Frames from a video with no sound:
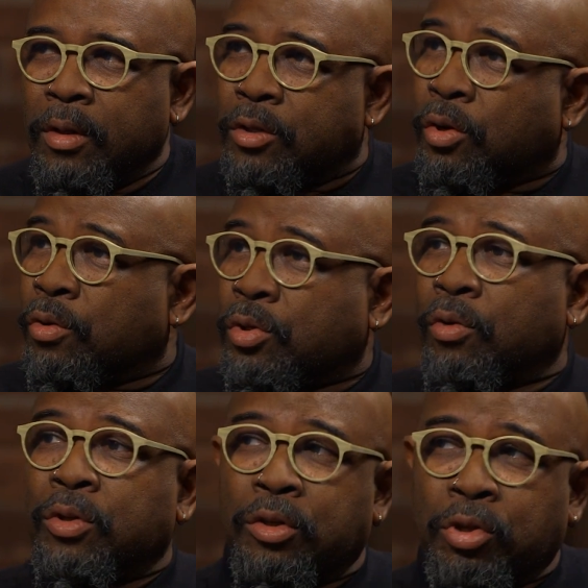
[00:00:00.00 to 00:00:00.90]

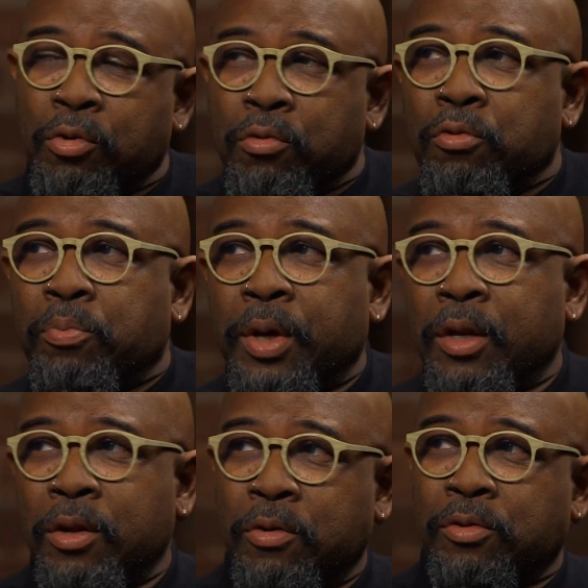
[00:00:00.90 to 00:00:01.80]
So the tool
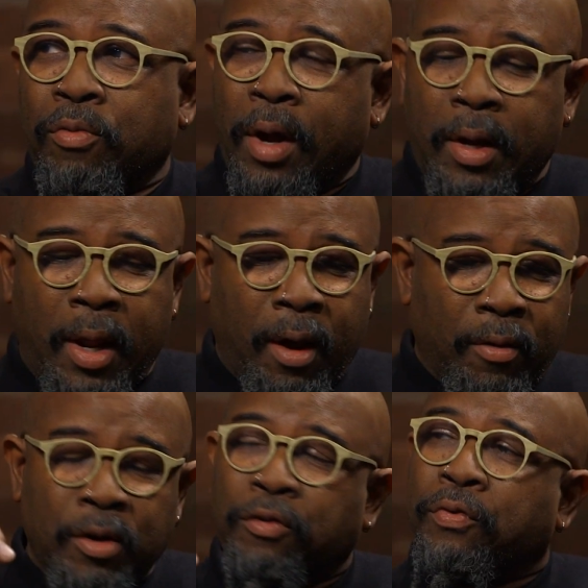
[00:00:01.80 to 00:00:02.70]
being used right
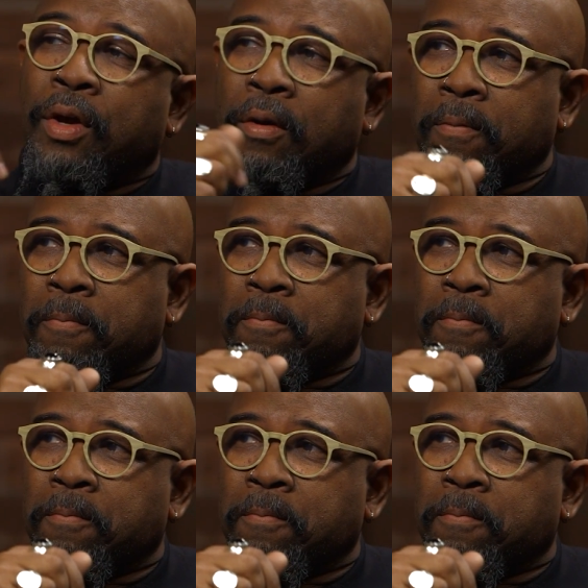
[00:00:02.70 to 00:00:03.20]
now is fear.